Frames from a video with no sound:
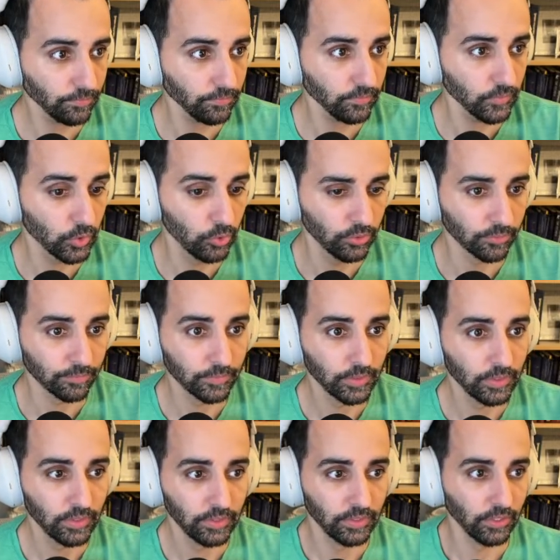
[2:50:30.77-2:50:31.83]
Cool.
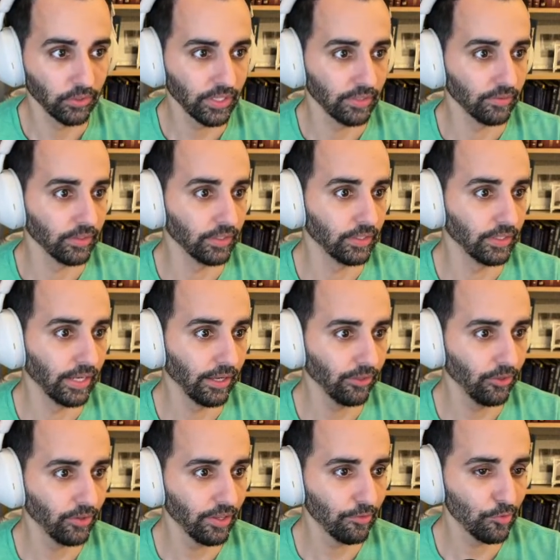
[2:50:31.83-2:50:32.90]
Okay, how
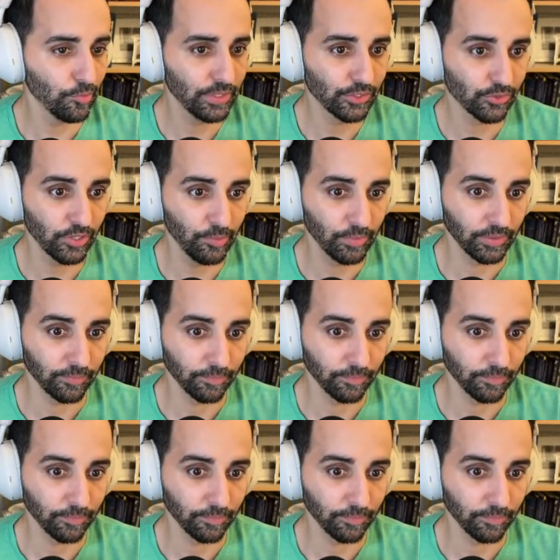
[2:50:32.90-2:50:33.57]
long have we been streaming?